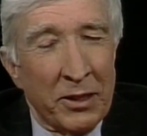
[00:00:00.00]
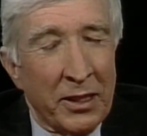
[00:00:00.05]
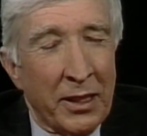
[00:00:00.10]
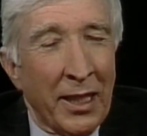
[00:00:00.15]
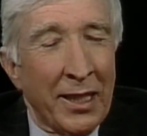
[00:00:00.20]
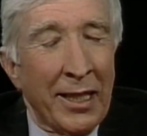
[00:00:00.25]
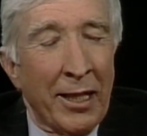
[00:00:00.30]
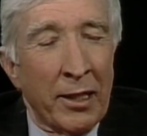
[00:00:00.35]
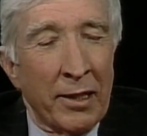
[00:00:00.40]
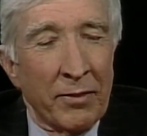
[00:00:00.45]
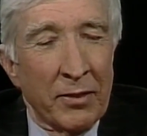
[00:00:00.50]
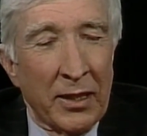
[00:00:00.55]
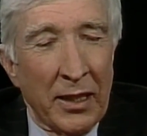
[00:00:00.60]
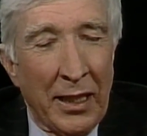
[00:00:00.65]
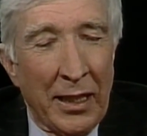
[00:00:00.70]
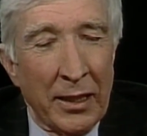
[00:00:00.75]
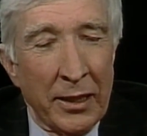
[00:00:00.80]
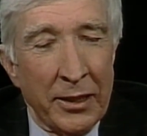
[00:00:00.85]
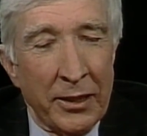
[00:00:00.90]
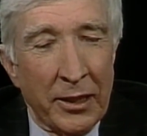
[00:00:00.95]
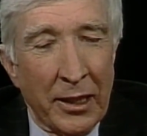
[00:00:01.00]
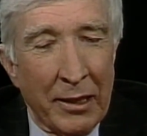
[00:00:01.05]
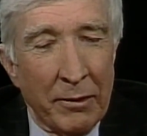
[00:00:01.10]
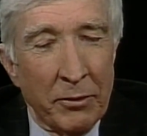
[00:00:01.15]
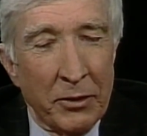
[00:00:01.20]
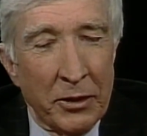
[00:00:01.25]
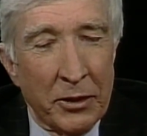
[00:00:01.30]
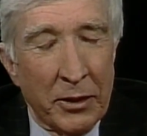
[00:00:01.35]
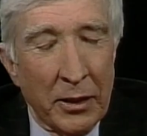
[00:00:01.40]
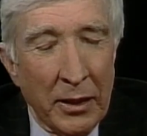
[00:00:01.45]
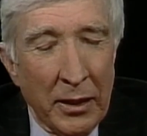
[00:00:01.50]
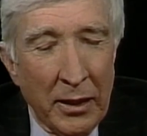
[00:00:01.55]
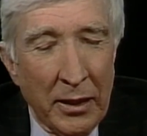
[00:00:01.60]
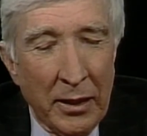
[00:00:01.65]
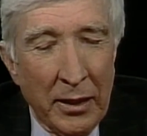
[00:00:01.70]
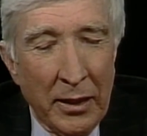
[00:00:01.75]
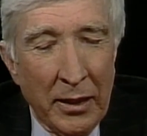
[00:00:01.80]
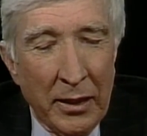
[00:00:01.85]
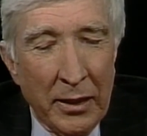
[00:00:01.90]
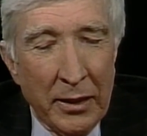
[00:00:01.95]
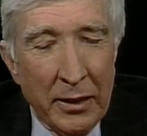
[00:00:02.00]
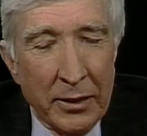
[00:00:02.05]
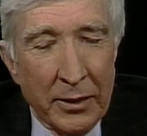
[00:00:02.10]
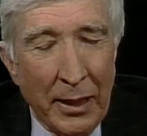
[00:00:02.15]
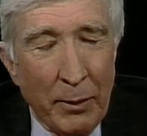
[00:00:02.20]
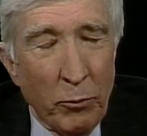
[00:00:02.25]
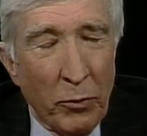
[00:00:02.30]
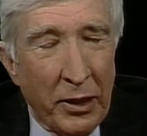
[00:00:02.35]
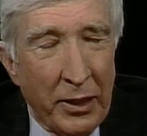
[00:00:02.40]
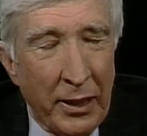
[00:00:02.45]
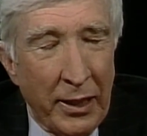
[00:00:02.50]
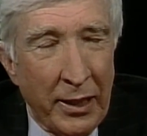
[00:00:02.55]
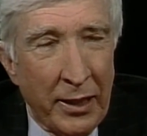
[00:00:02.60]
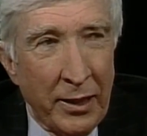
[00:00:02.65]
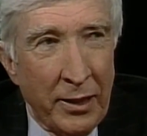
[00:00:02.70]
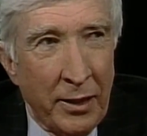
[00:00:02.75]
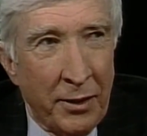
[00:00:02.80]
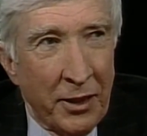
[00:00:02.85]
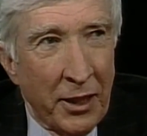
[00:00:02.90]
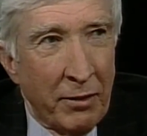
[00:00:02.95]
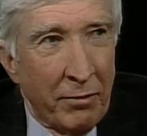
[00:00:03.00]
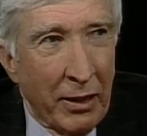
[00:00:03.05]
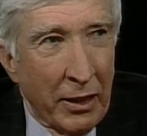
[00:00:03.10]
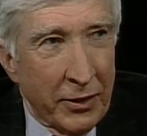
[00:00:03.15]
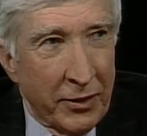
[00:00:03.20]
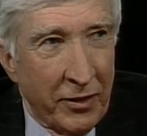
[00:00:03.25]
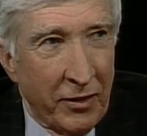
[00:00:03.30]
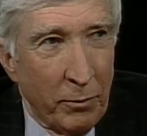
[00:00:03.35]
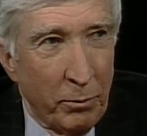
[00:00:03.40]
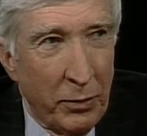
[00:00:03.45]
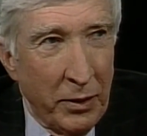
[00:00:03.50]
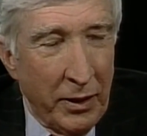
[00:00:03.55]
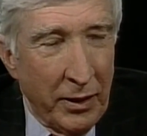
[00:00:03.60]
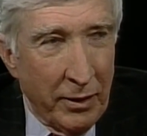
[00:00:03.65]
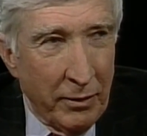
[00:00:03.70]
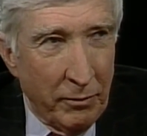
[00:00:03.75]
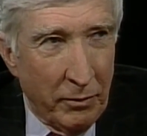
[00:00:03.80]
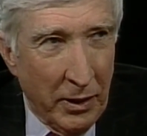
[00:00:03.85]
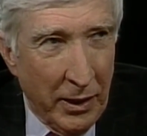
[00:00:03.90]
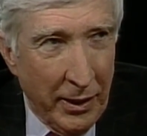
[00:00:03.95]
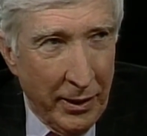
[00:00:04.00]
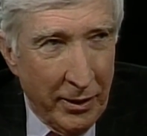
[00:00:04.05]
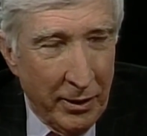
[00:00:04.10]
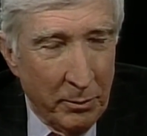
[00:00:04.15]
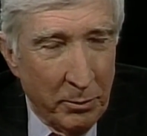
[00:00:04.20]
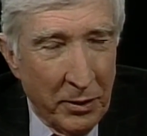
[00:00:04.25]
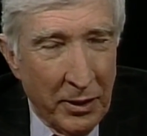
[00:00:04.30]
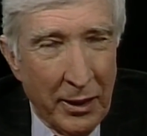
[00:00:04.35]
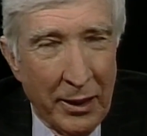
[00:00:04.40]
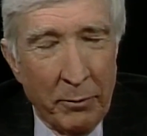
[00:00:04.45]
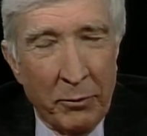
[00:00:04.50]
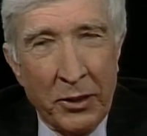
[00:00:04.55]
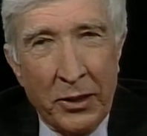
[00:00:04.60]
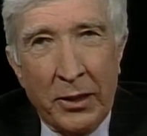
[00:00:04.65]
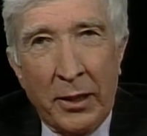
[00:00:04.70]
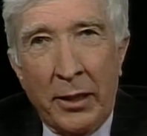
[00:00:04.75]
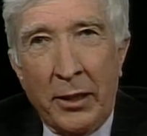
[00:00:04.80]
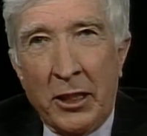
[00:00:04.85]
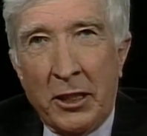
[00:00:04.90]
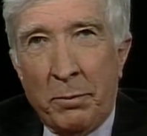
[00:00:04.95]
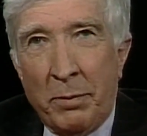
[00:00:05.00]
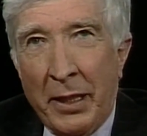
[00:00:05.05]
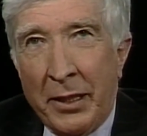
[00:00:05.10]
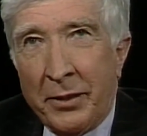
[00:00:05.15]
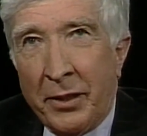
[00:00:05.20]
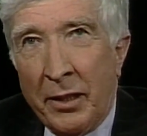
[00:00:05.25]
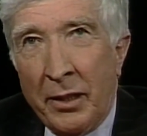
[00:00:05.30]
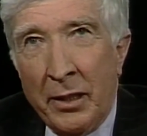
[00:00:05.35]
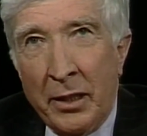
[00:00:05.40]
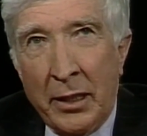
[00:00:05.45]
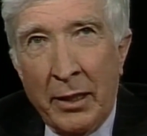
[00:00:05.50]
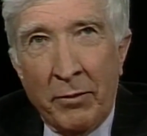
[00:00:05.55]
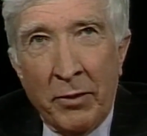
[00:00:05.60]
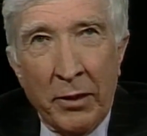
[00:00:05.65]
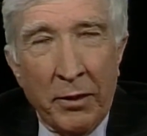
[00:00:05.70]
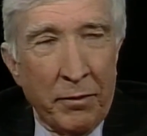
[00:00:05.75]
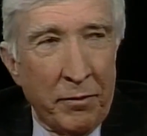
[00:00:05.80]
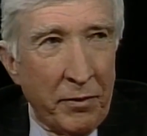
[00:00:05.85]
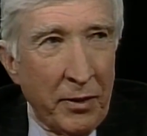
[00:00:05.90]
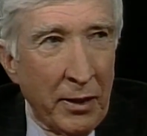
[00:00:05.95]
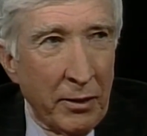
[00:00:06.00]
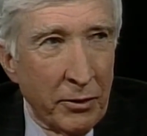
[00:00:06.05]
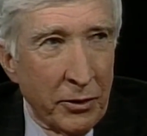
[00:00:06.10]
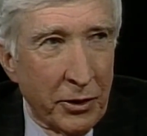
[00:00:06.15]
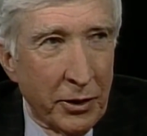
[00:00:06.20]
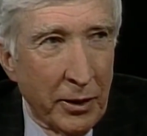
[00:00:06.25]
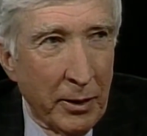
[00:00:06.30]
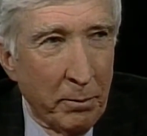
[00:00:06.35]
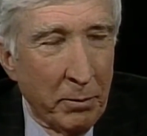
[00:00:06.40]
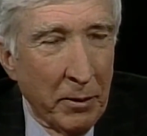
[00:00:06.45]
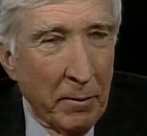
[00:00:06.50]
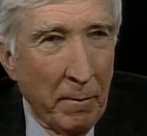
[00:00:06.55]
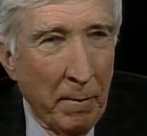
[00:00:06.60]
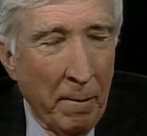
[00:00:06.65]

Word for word: was got out of college, I was somewhat headed in the direction of being a writer, but I was unexpectedly given a fellowship